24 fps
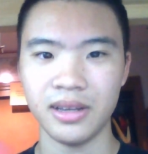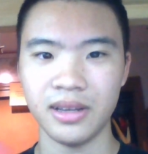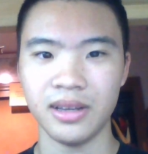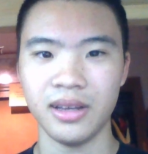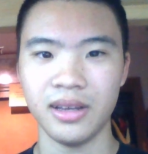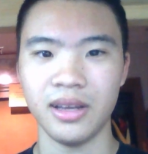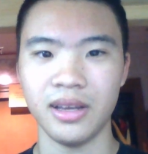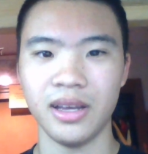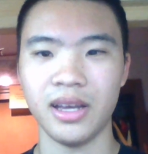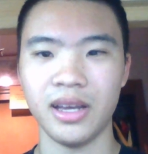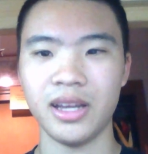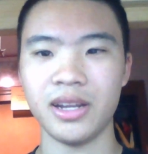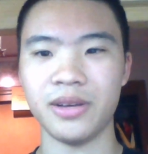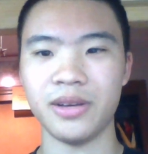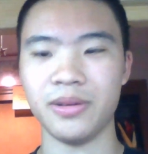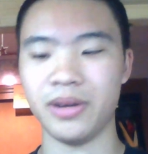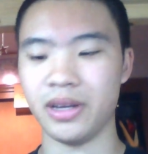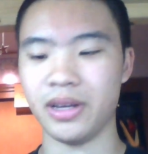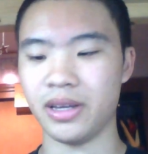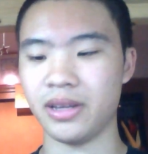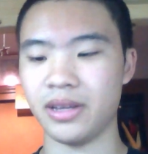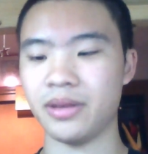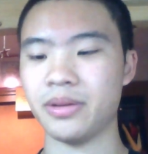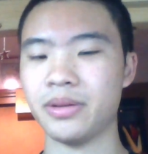
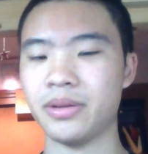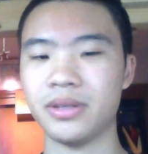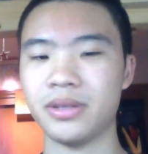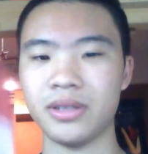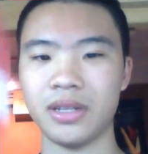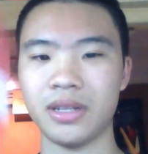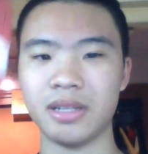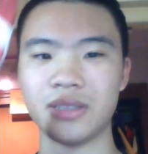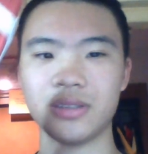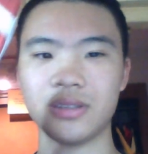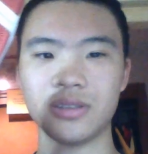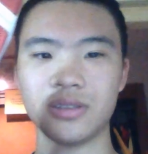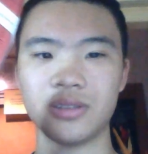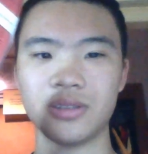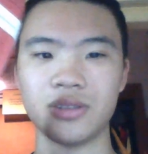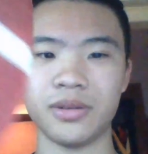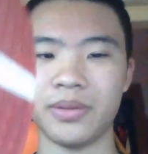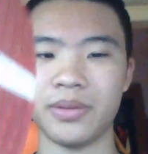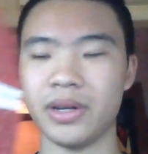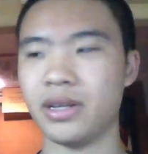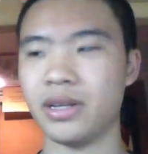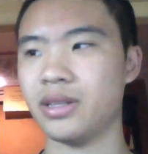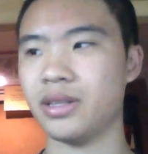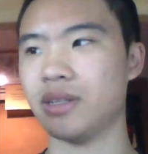anyway, so that's the story
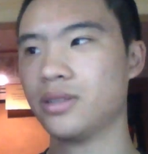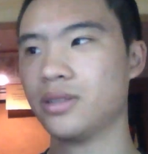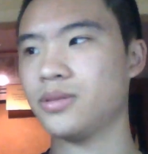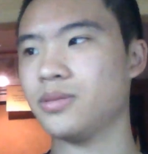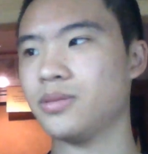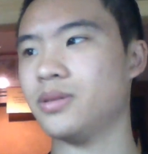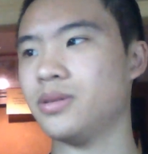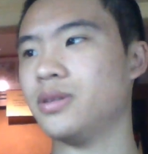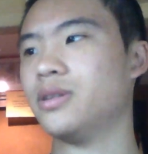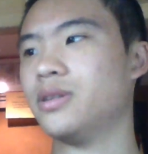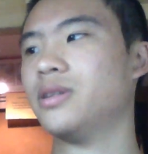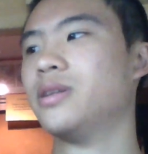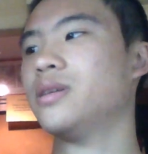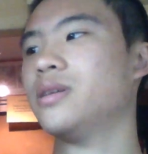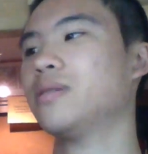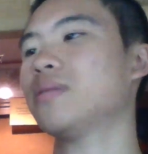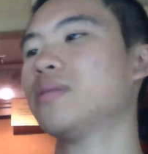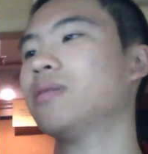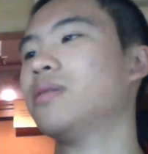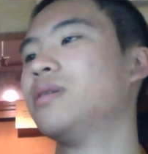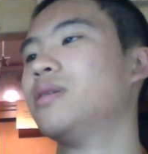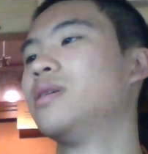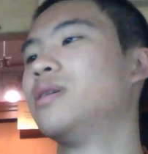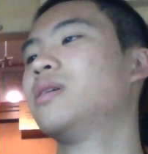behind this one. And then
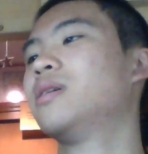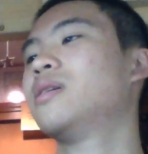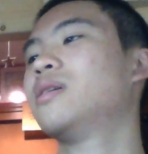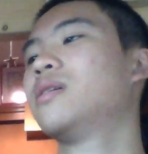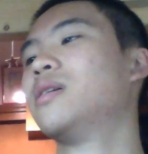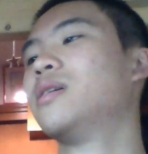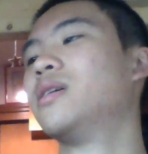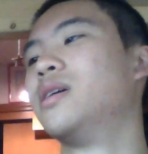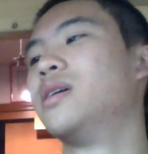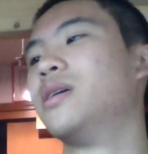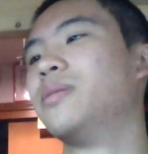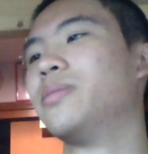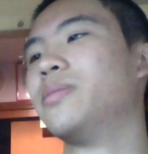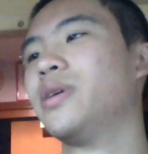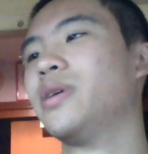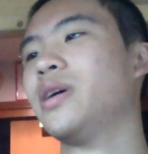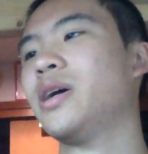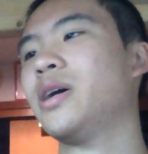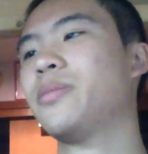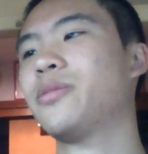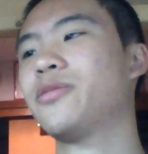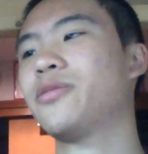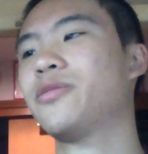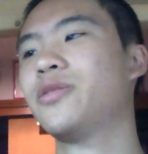the
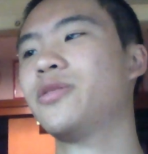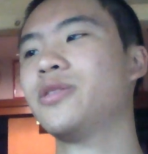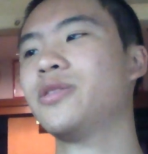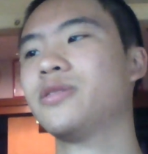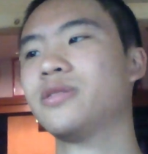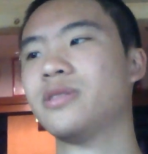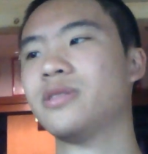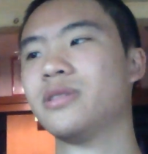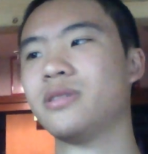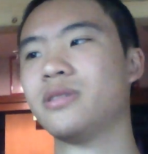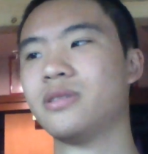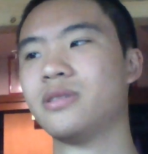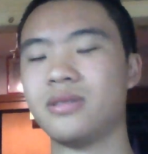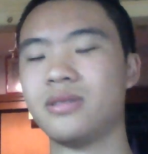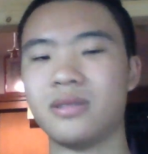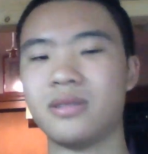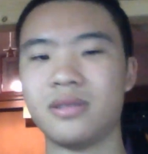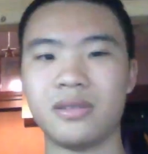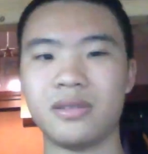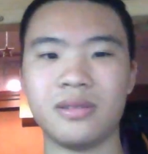Hyperfuse is